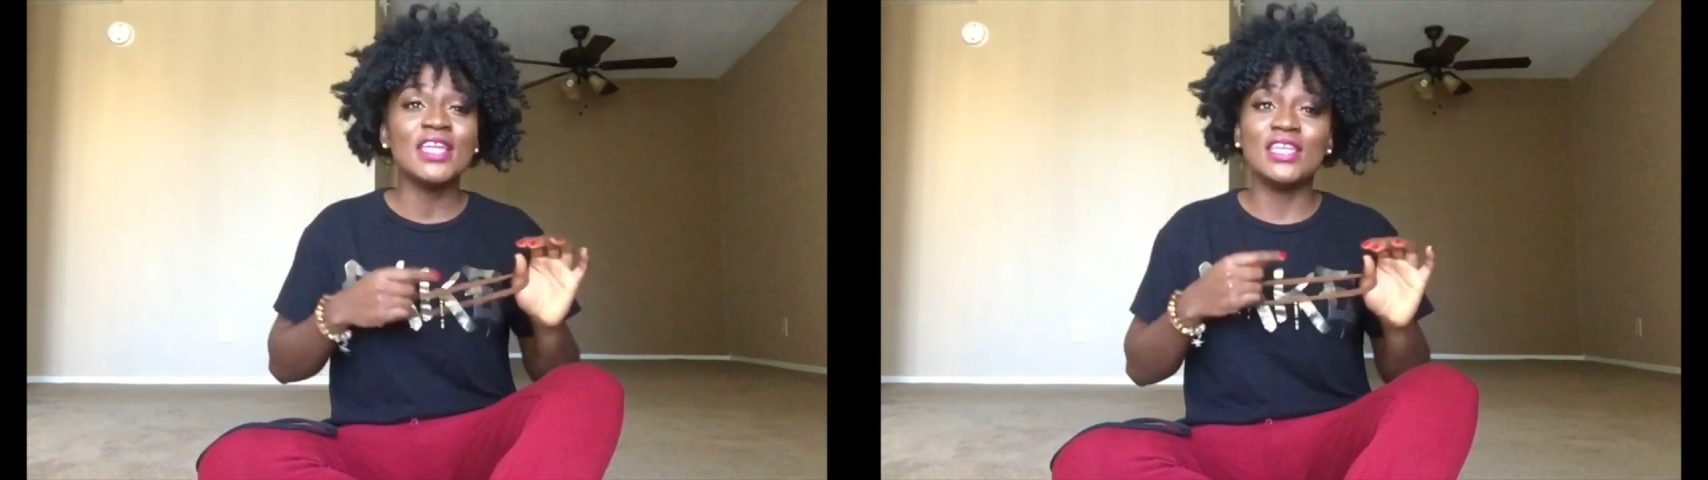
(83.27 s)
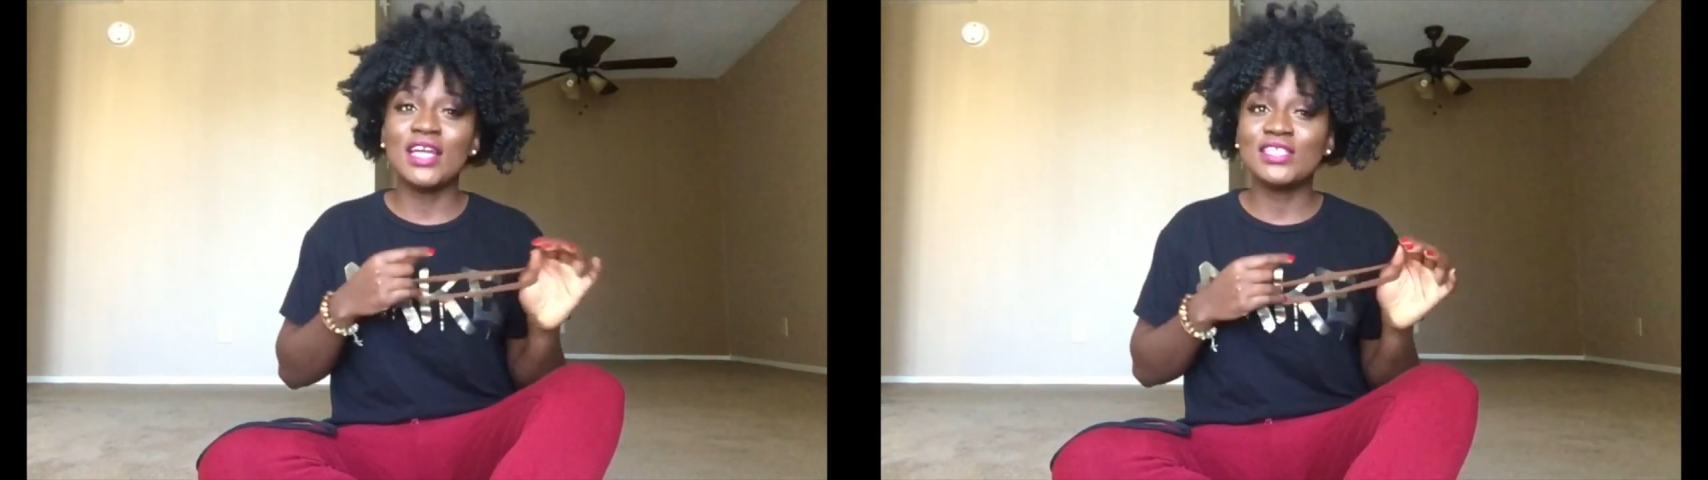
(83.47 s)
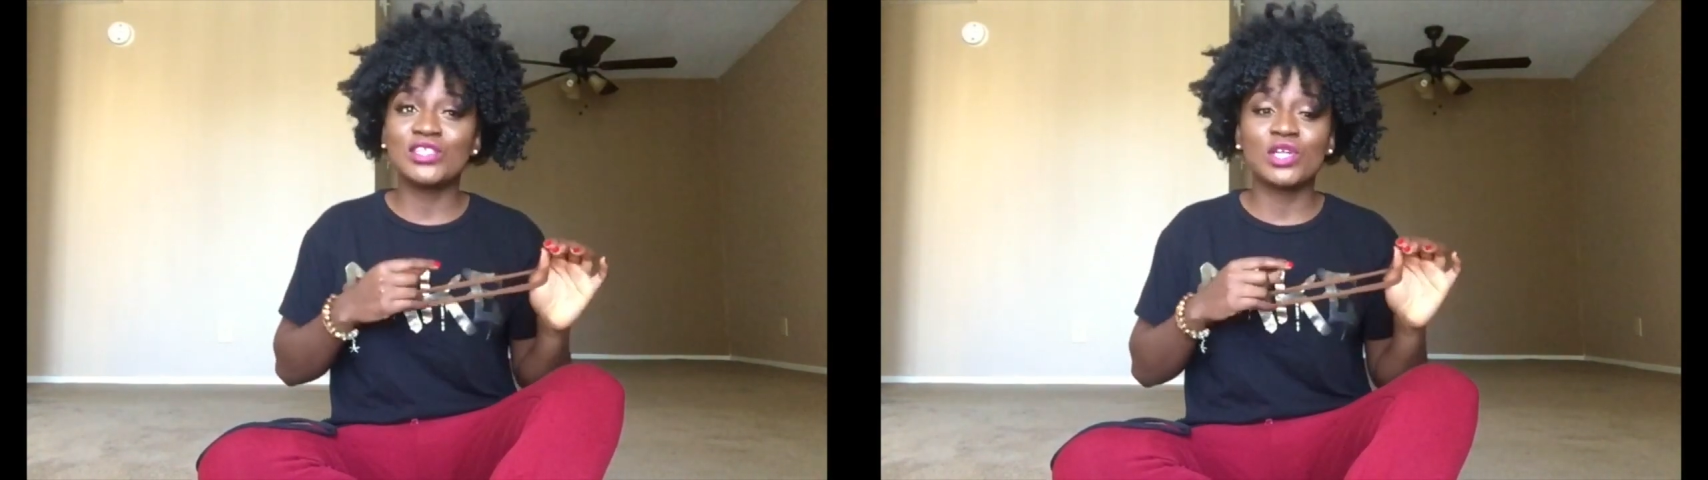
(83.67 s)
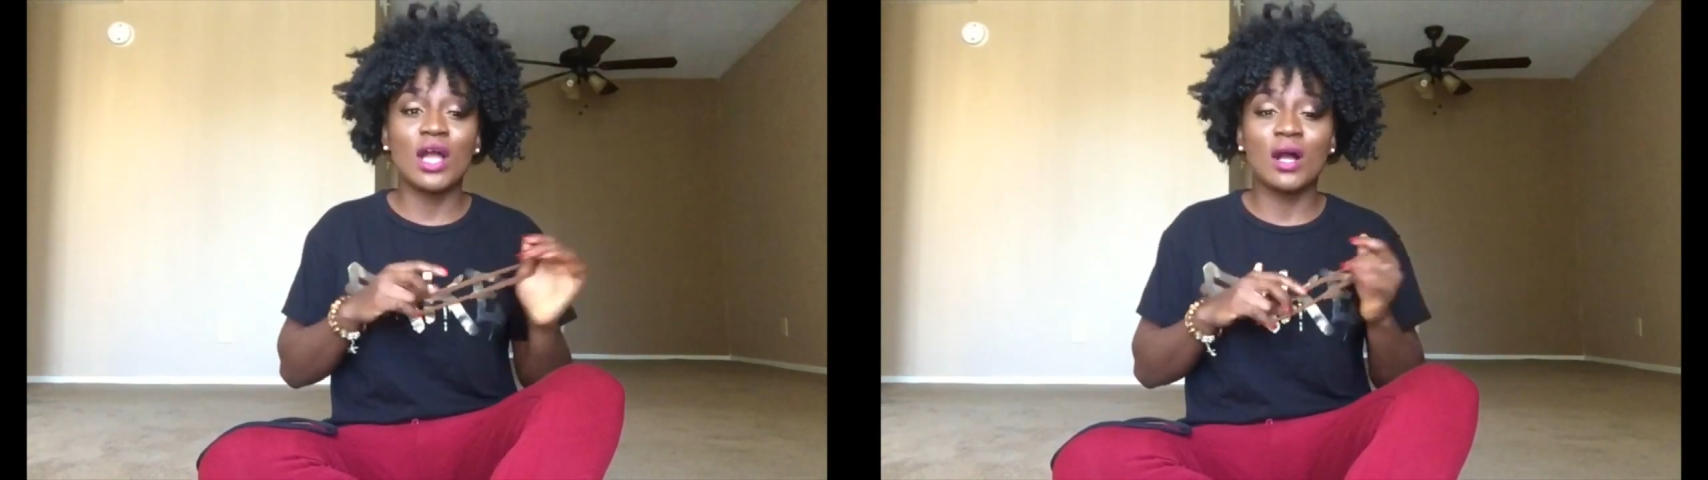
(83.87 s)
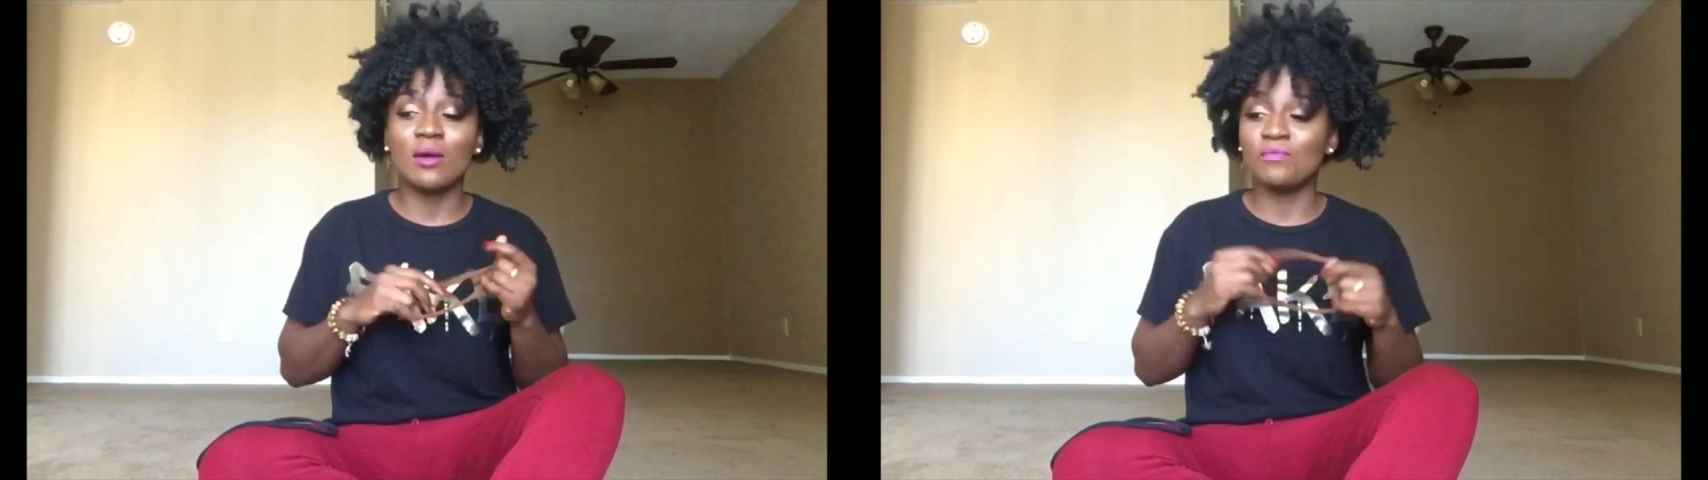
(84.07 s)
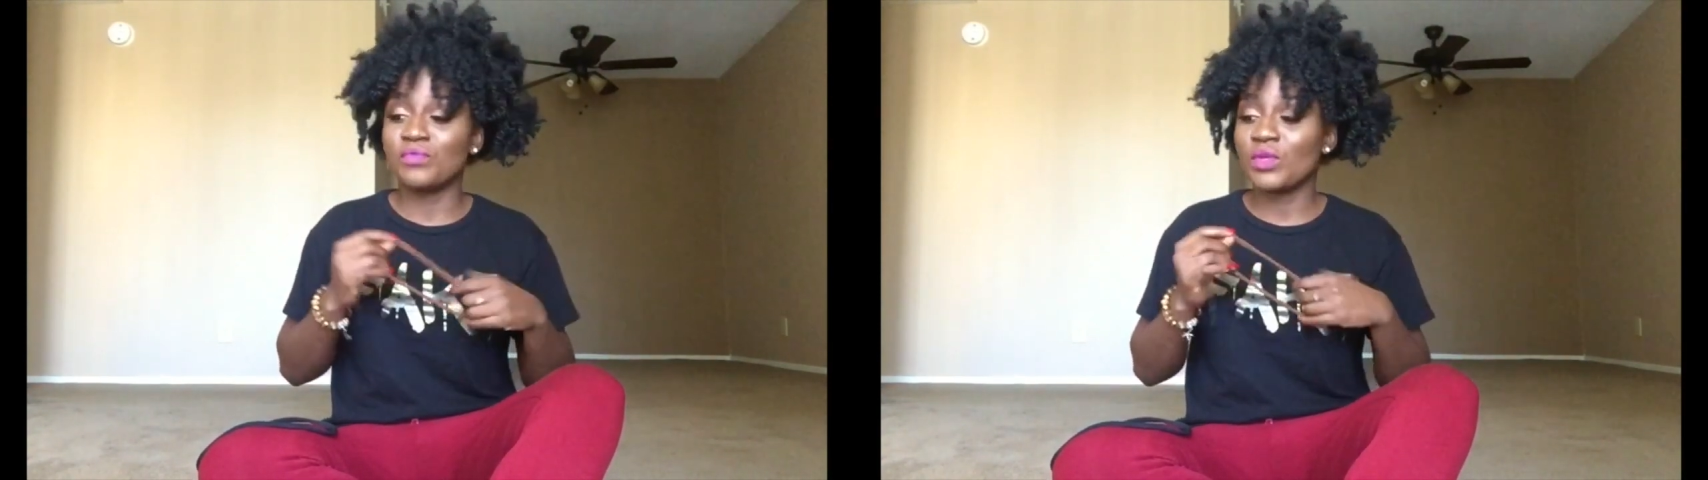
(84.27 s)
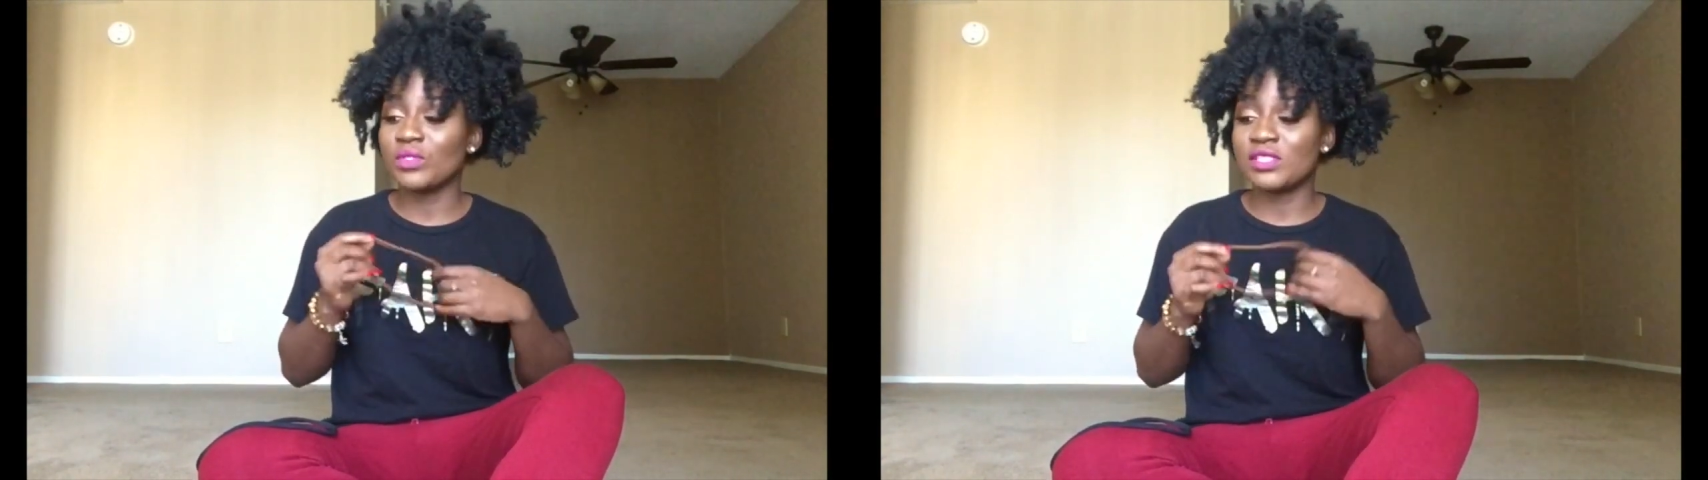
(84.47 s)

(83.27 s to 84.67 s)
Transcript: Natural, um,